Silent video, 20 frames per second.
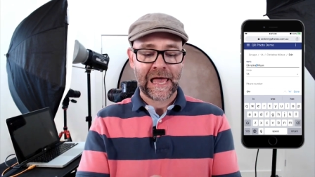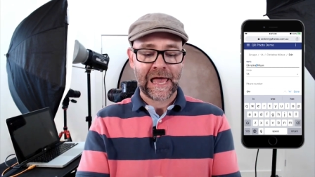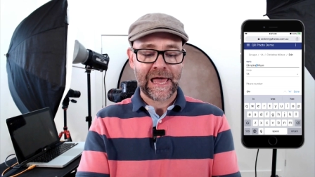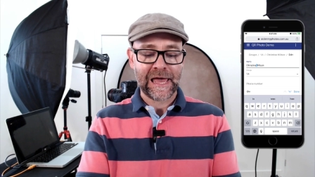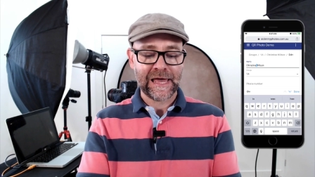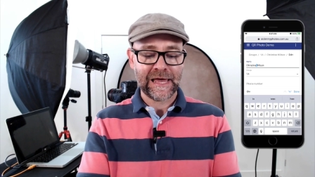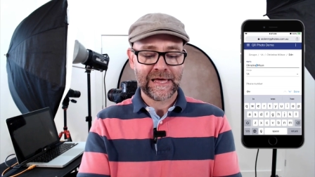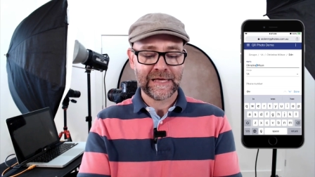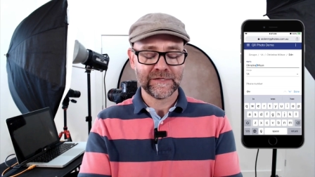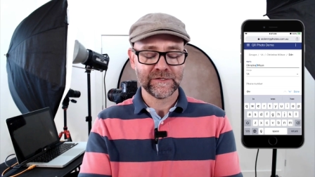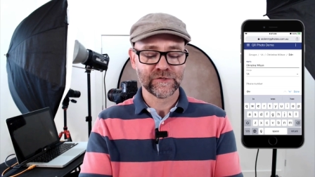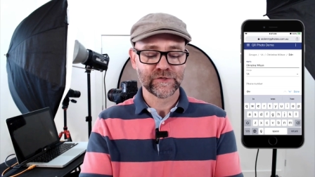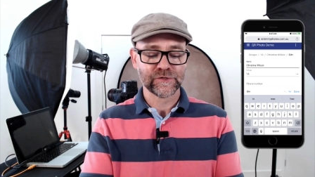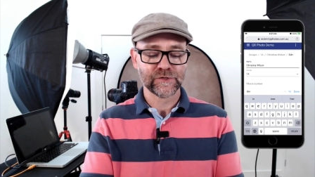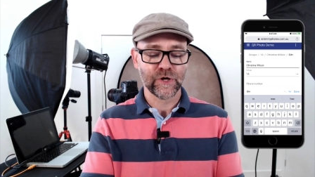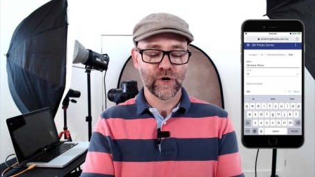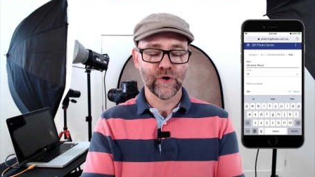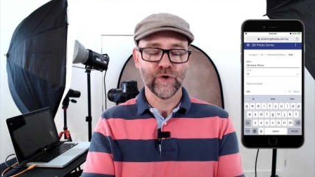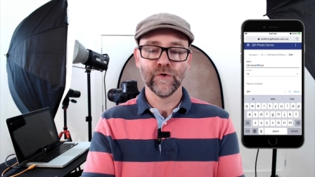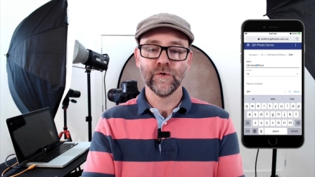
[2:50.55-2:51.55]
And
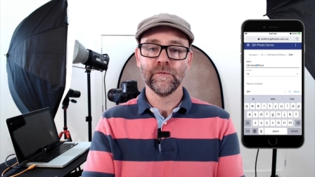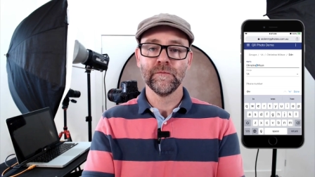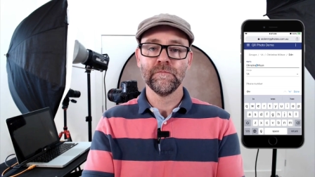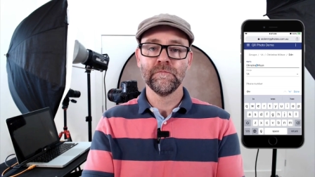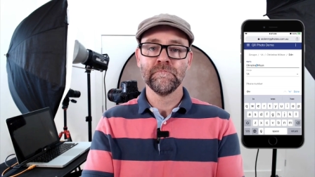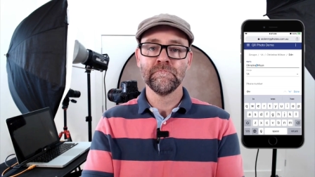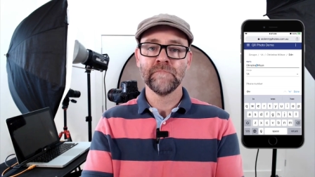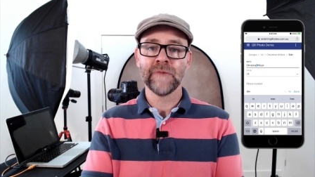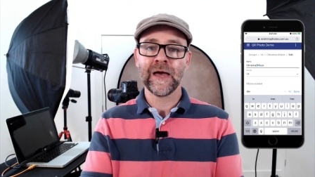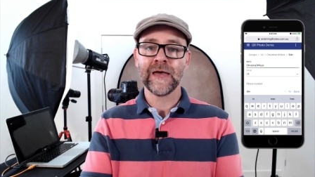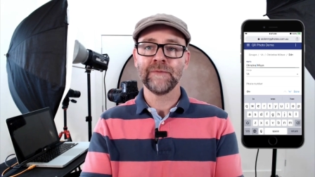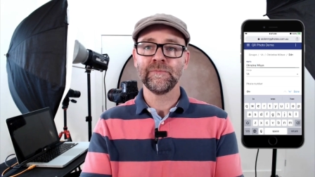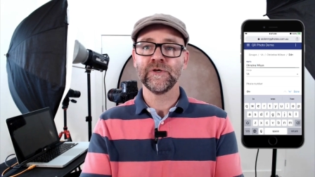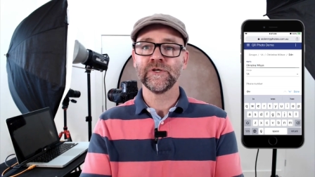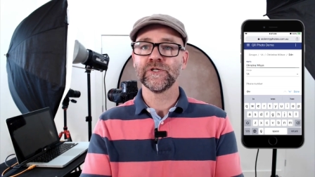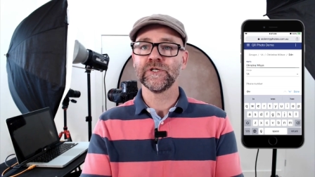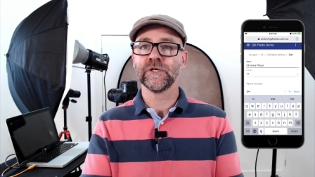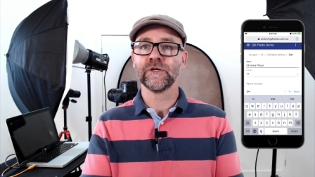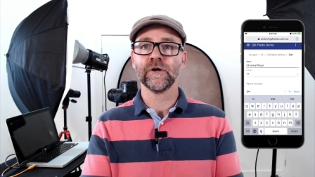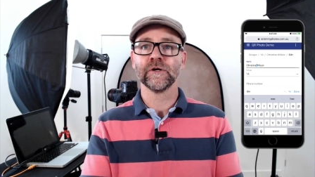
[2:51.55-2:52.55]
so maybe
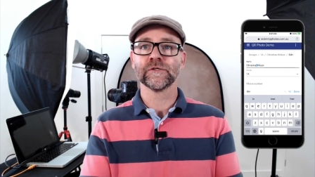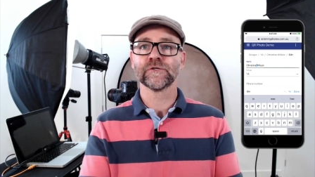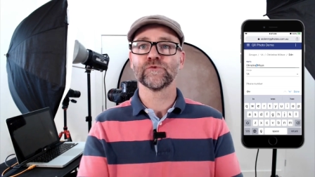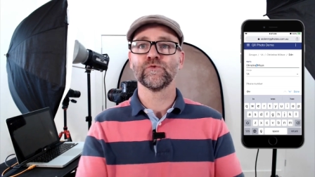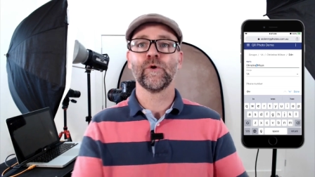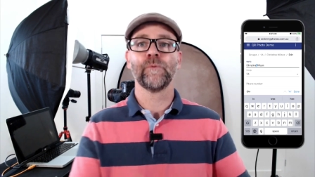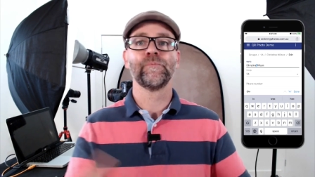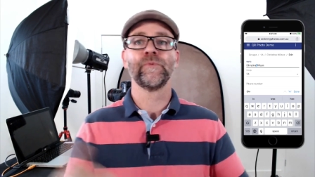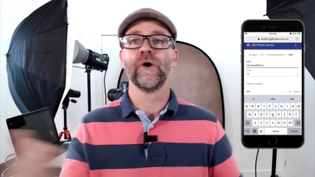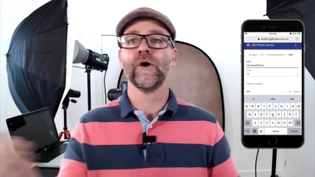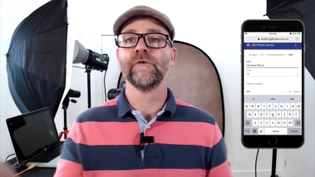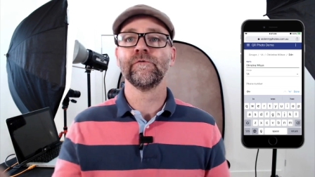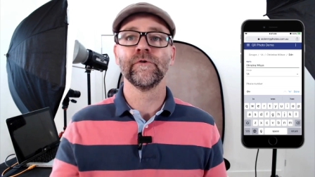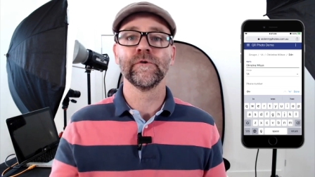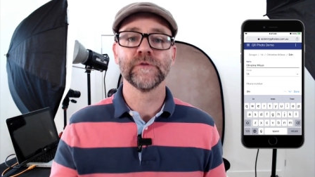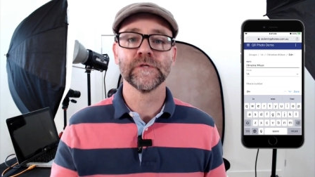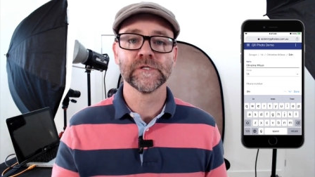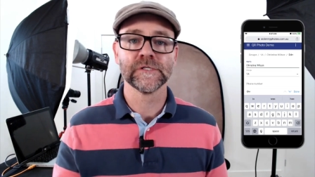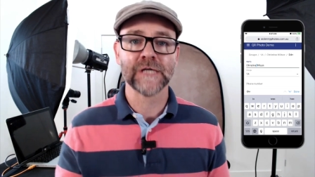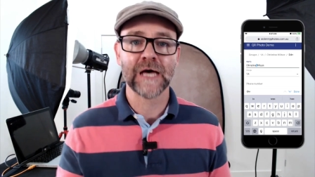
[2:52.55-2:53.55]
she got swapped over at
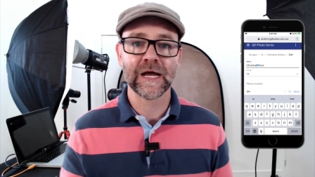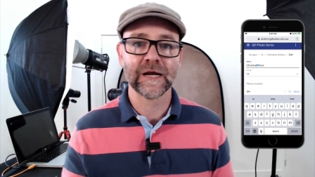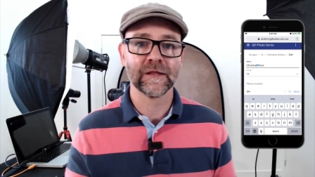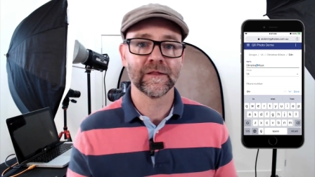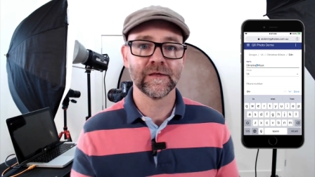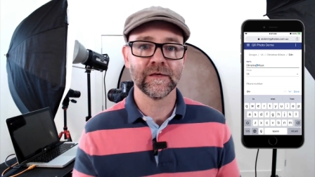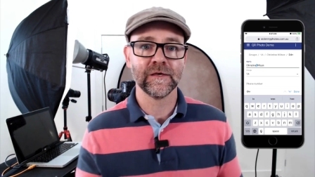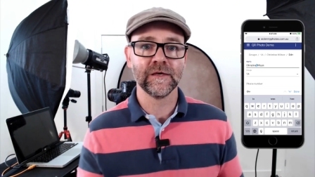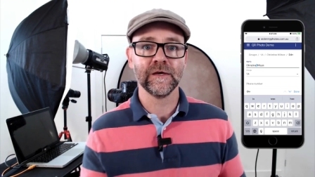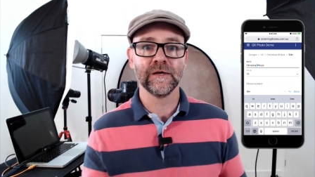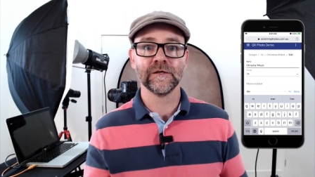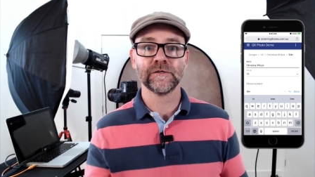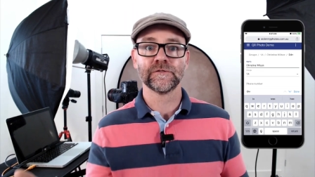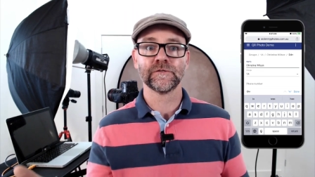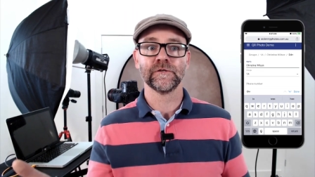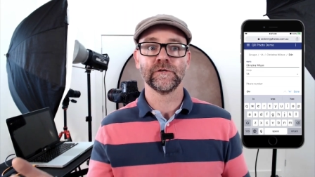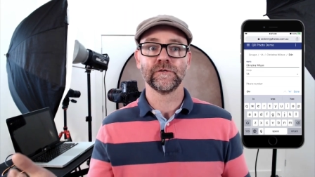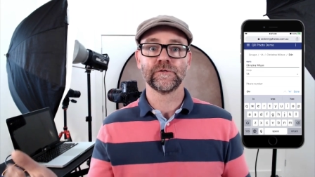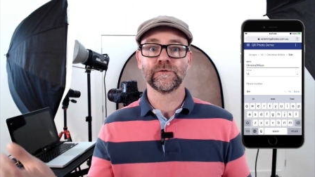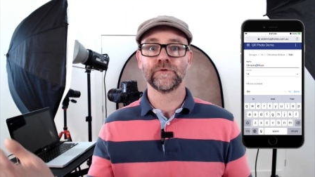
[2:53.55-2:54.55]
the start of the year
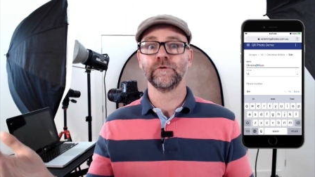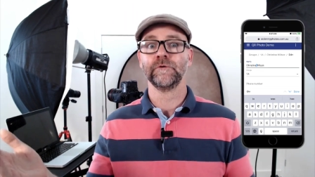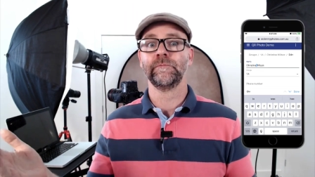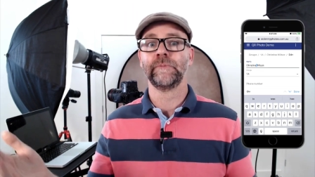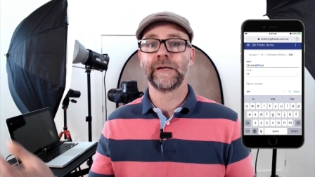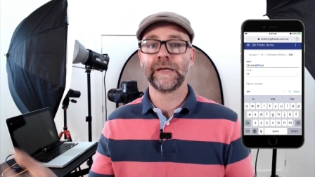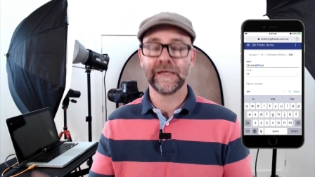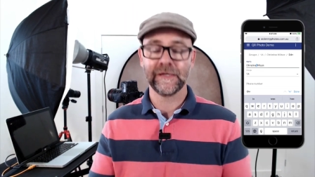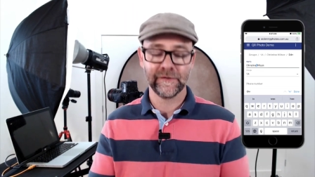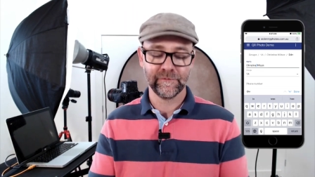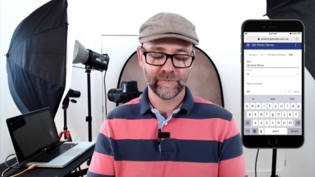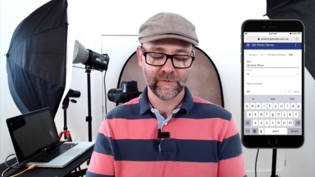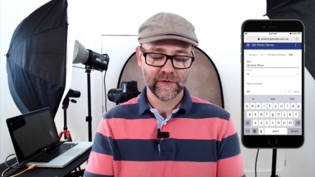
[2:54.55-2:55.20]
to 2B.